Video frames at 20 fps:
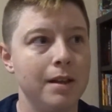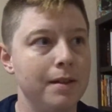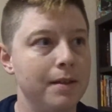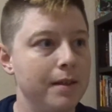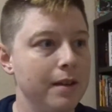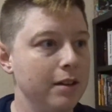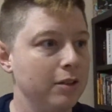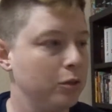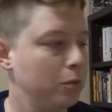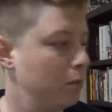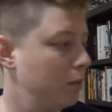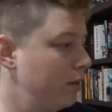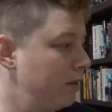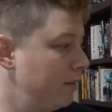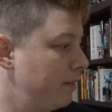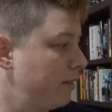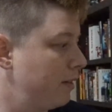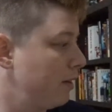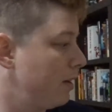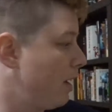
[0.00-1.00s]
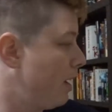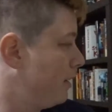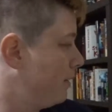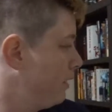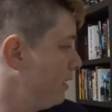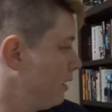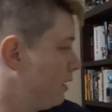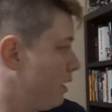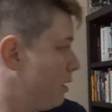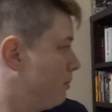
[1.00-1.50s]
This month, I've
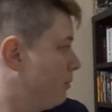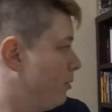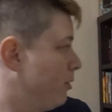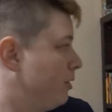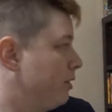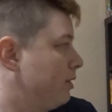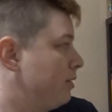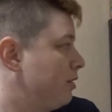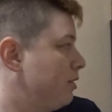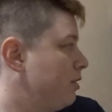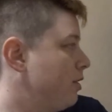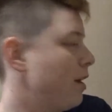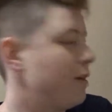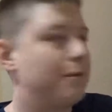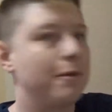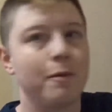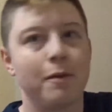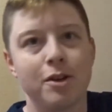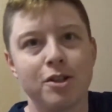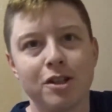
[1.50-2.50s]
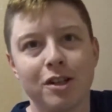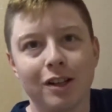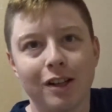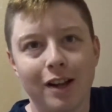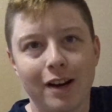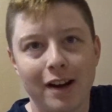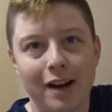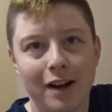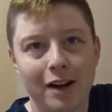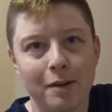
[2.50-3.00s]
been watching a lot
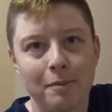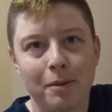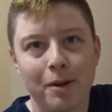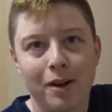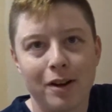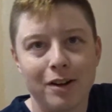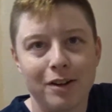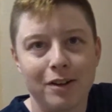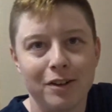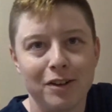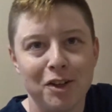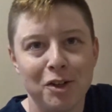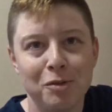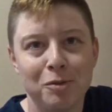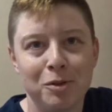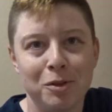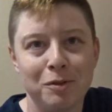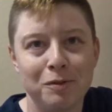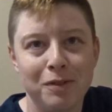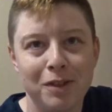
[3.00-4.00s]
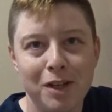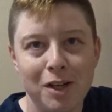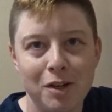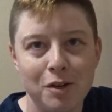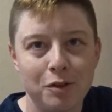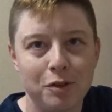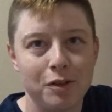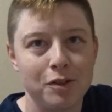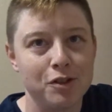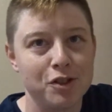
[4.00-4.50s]
of Harry Potter YouTube
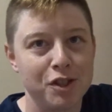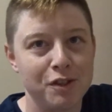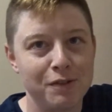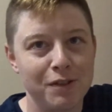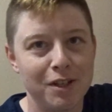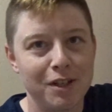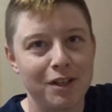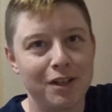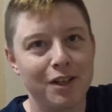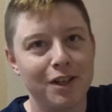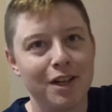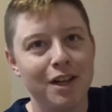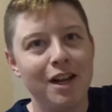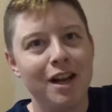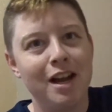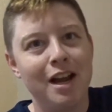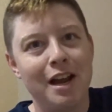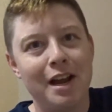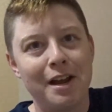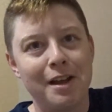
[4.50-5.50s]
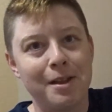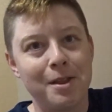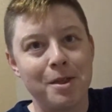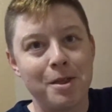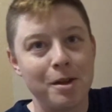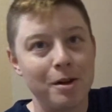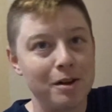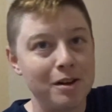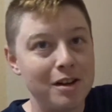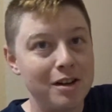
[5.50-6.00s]
videos and trivia and
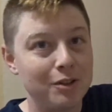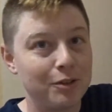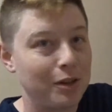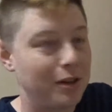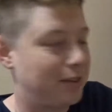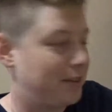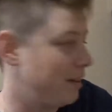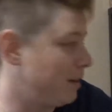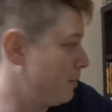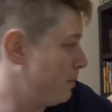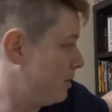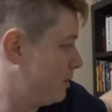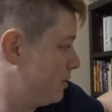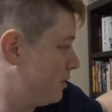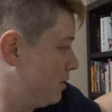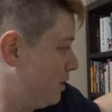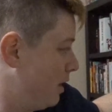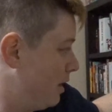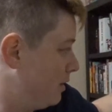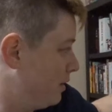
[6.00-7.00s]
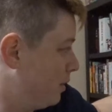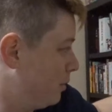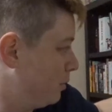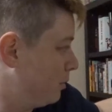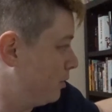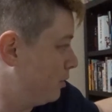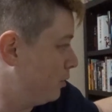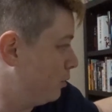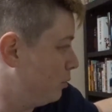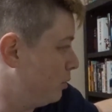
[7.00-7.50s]
theory, so I think I'm going to attempt
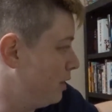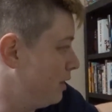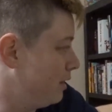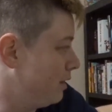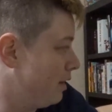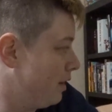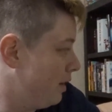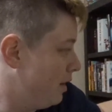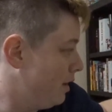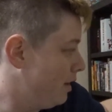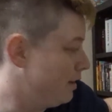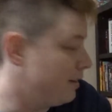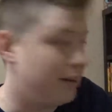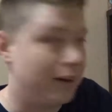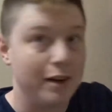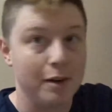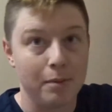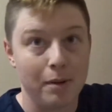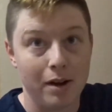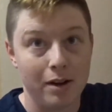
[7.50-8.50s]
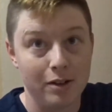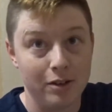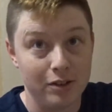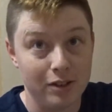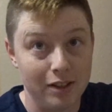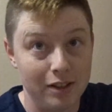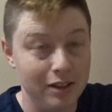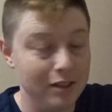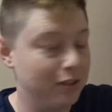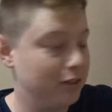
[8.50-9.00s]
to read the Harry Potter
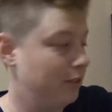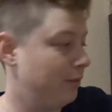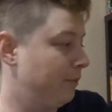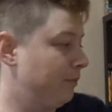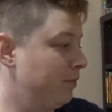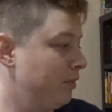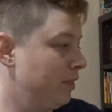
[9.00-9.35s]
series.